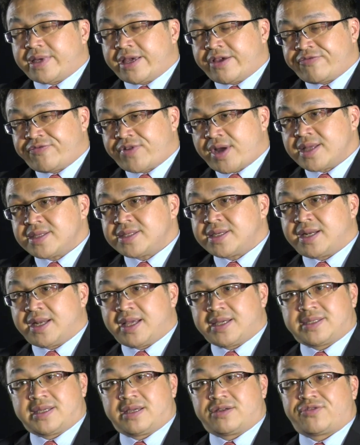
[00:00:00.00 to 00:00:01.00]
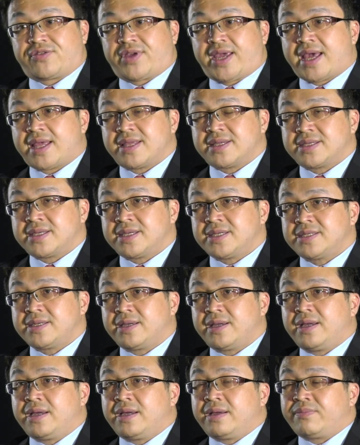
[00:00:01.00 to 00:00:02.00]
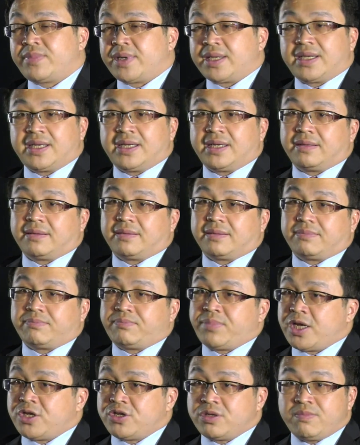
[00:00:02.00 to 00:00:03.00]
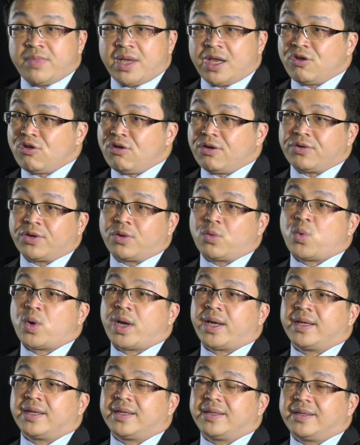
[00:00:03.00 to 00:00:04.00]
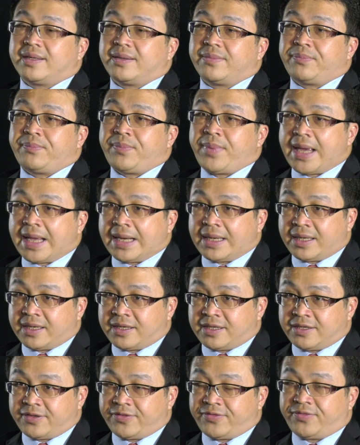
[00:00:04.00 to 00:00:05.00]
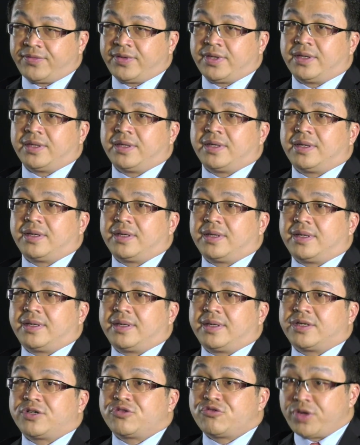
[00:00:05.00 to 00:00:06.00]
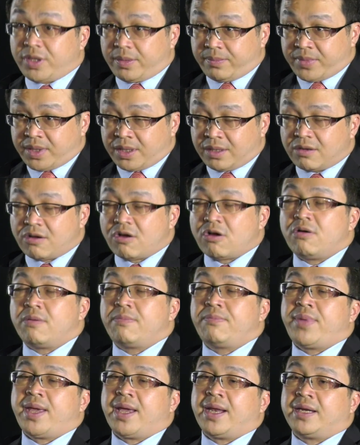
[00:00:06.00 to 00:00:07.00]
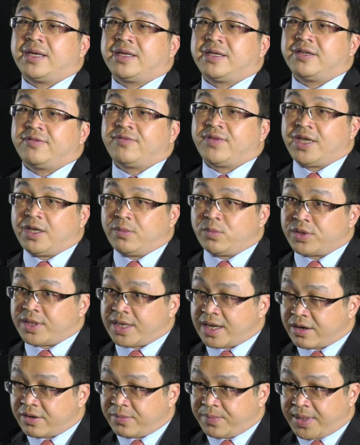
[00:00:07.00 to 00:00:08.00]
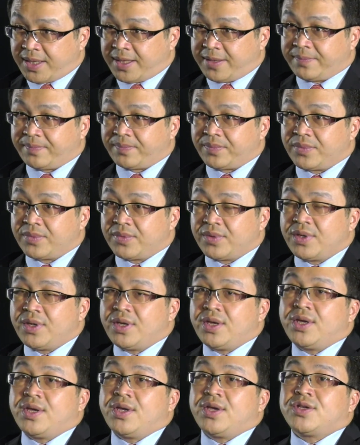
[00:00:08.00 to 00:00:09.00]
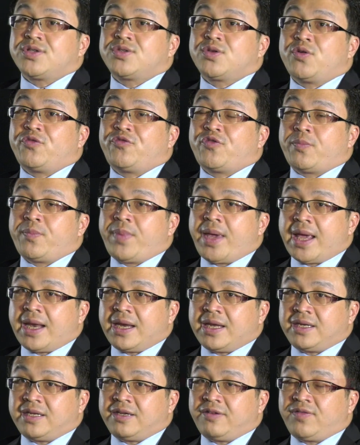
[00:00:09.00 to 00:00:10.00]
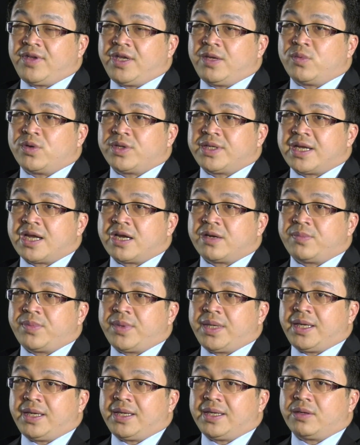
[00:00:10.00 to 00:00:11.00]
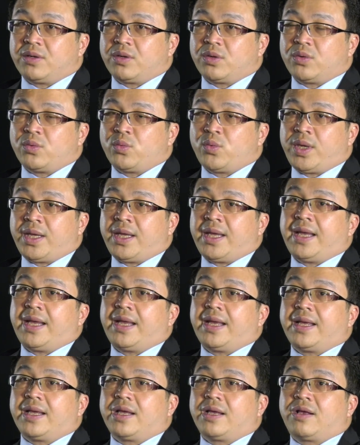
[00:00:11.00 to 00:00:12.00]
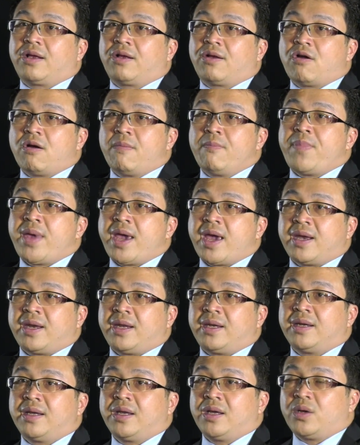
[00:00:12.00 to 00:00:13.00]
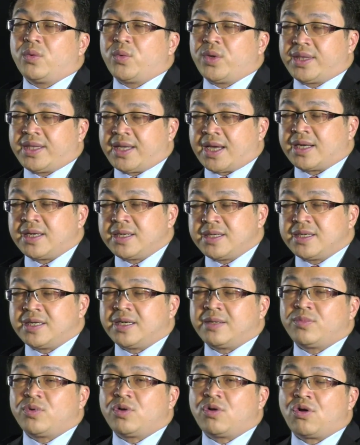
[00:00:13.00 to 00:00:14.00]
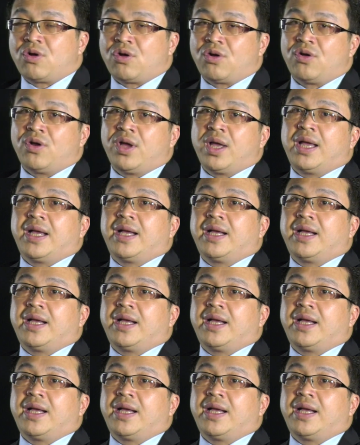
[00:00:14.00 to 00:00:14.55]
advanced and late stage of cancers, but patient may not require palliative treatment or palliative chemotherapy. So for palliative chemotherapy, we compare it with the other term called